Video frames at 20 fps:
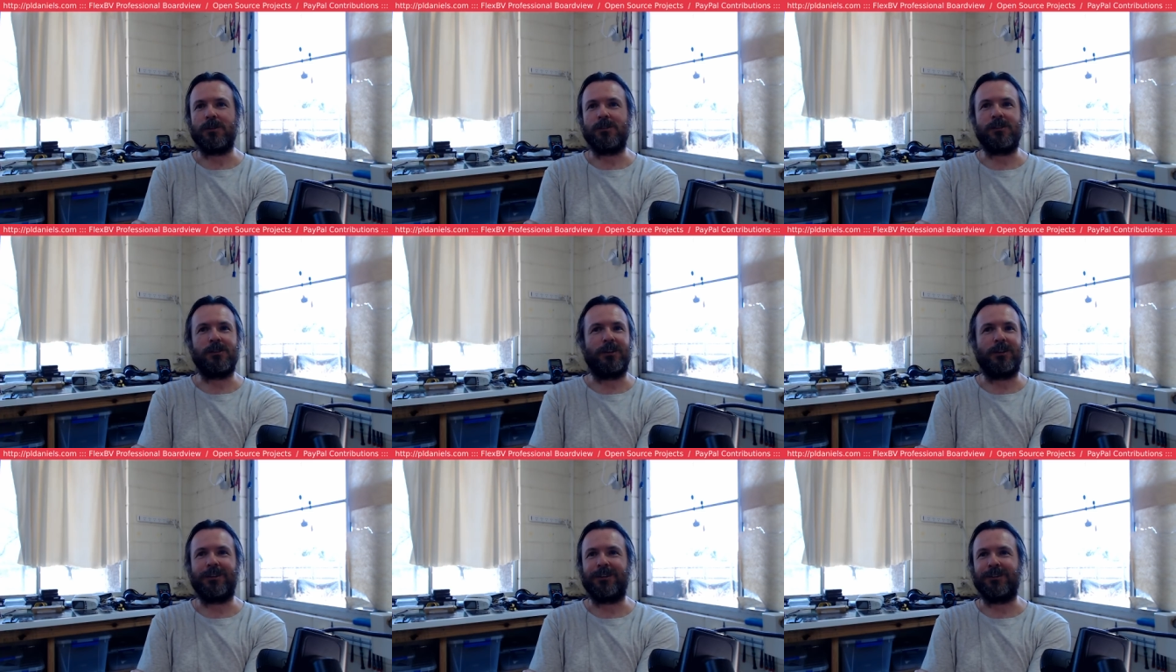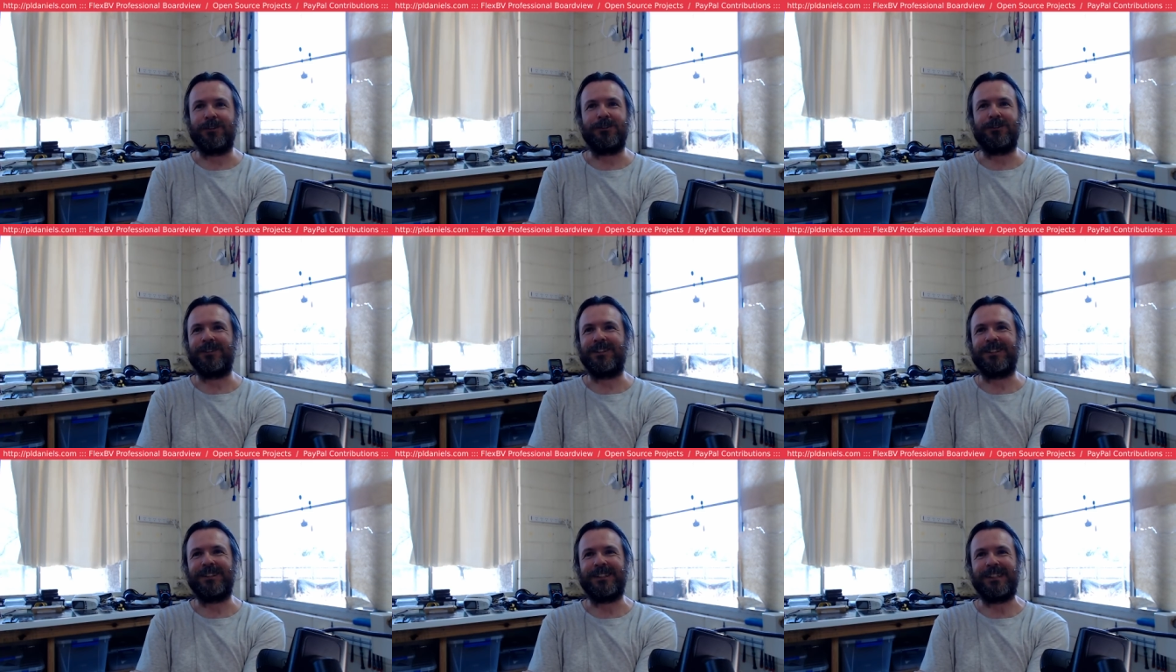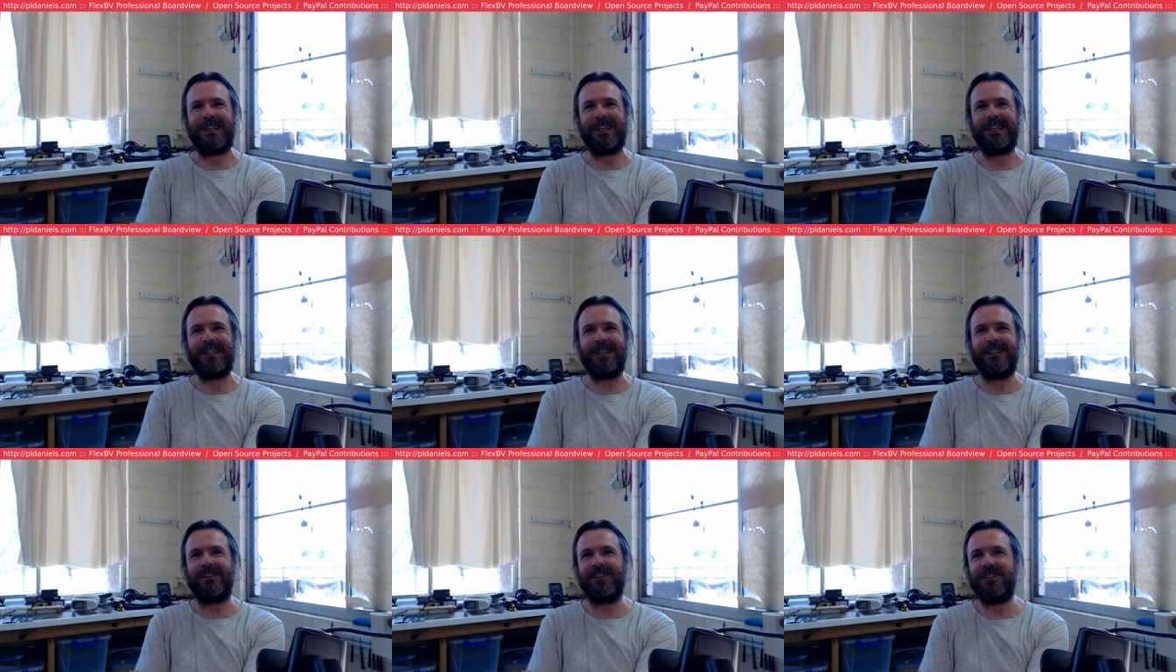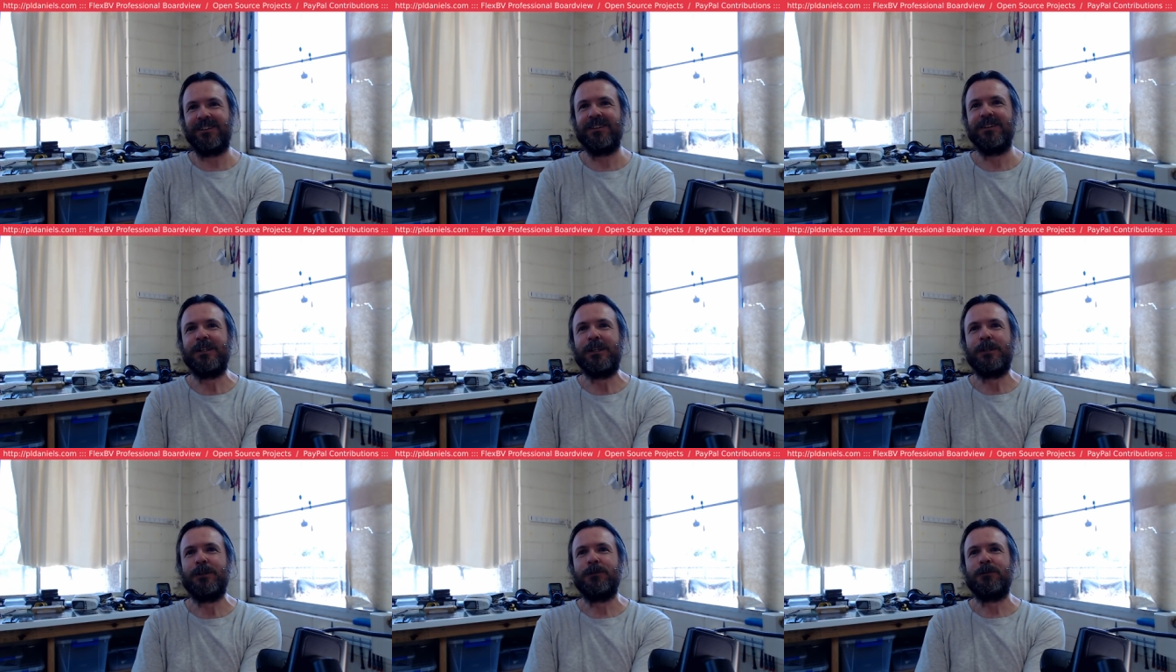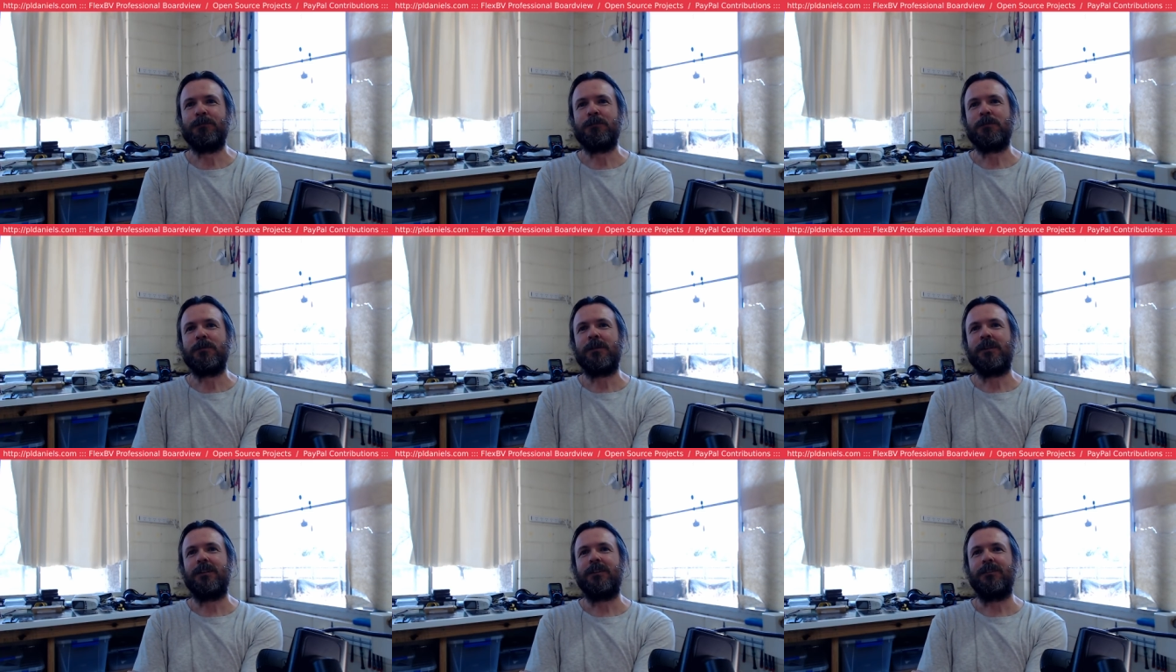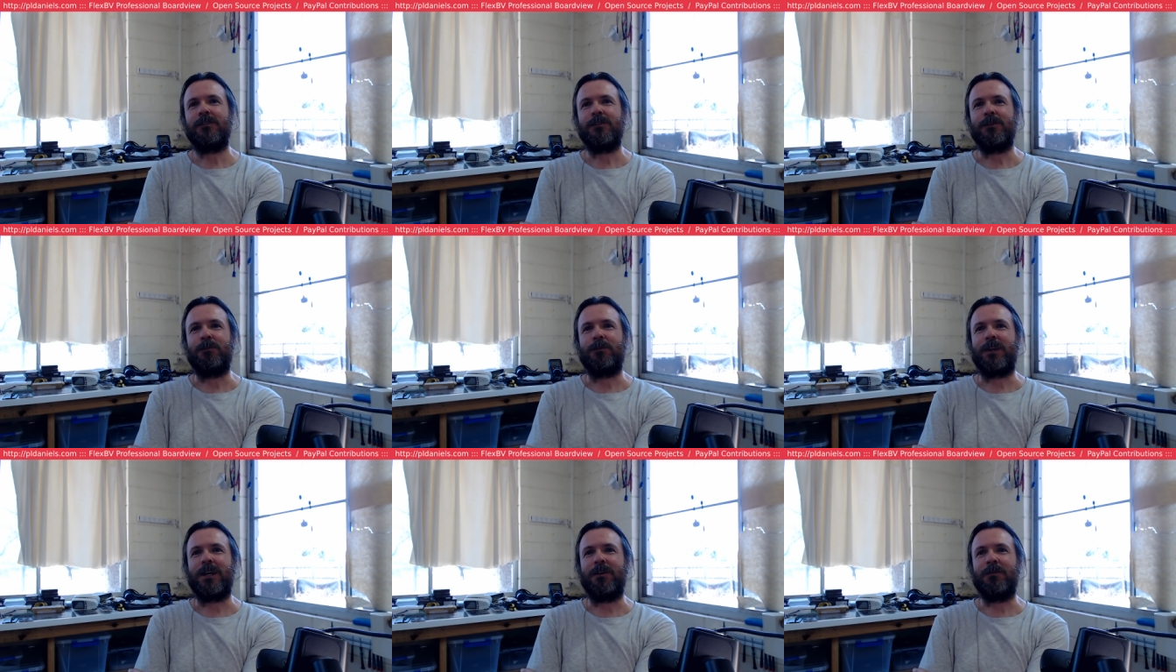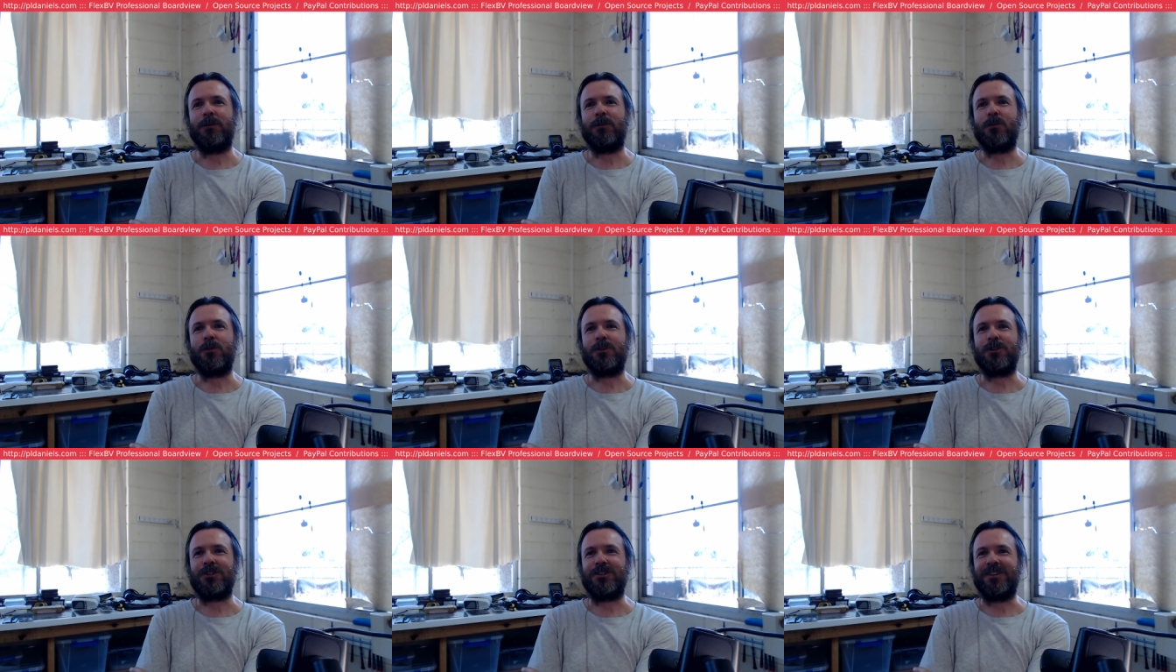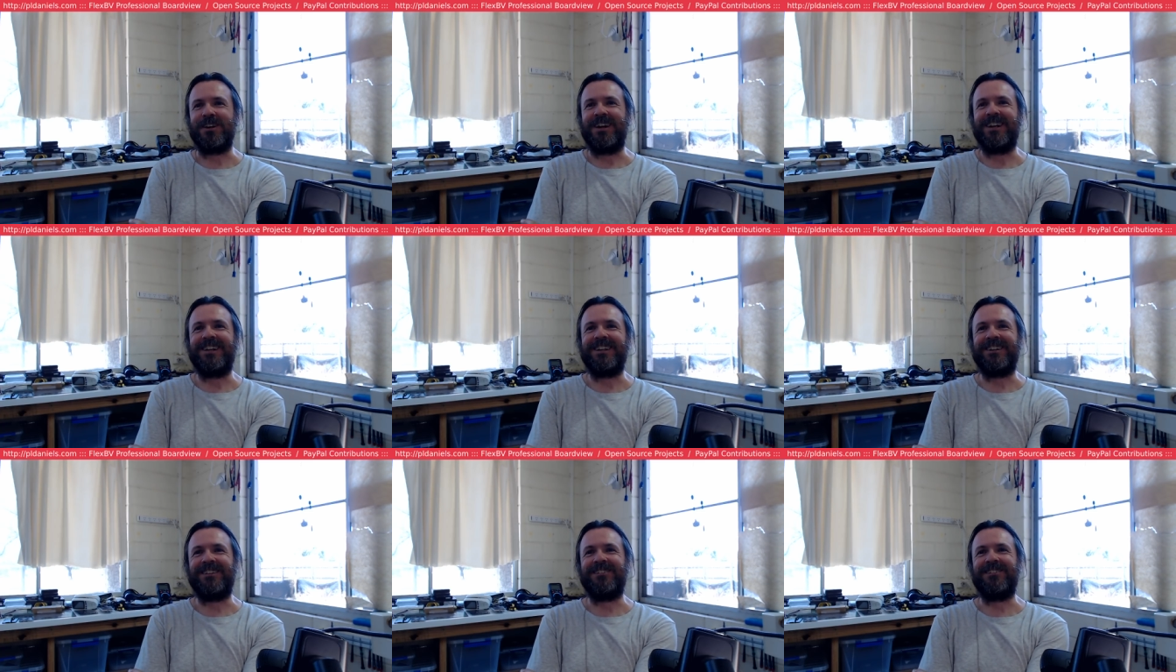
So you know, eh. I'm becoming more Australian